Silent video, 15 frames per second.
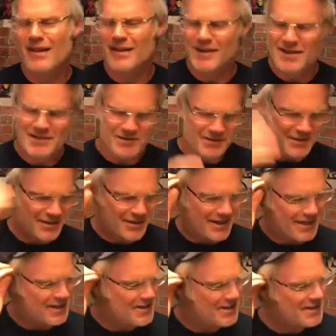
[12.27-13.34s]
And as you can see,
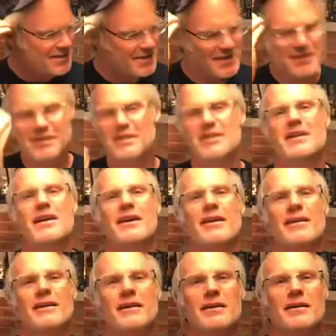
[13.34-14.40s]
I still need a
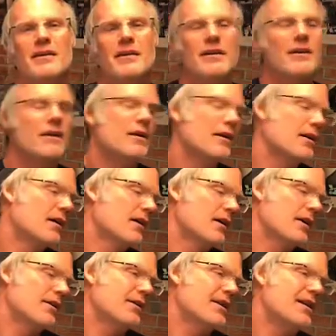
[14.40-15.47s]
haircut.
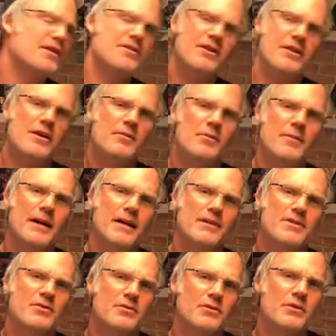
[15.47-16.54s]
Kids are coming back to
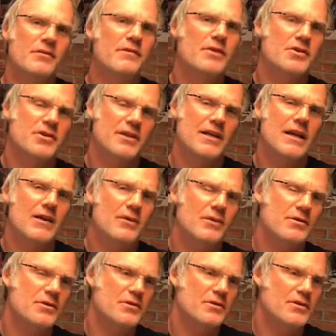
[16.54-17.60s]
school officially now though,
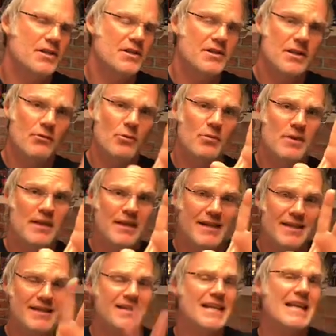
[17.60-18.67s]
so since I won't be
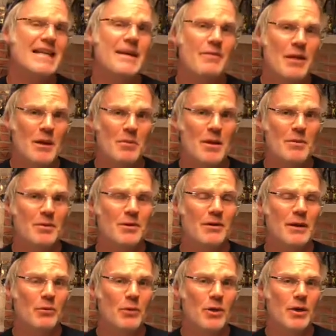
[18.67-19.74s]
like seeing that many people
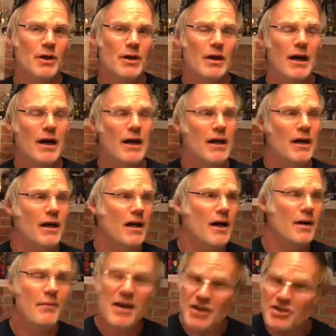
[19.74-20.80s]
at work, uh,
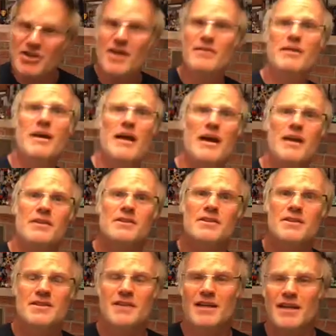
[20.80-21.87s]
I may shave the head
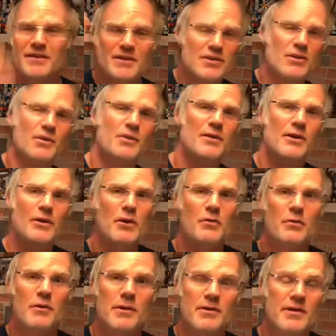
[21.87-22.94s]
just to get this whole thing
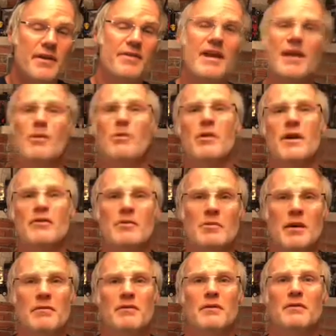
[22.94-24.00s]
over with, and then I won't have to
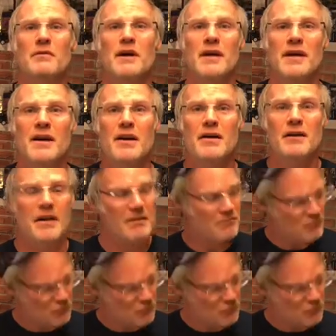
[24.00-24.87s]
pay for a fucking haircut.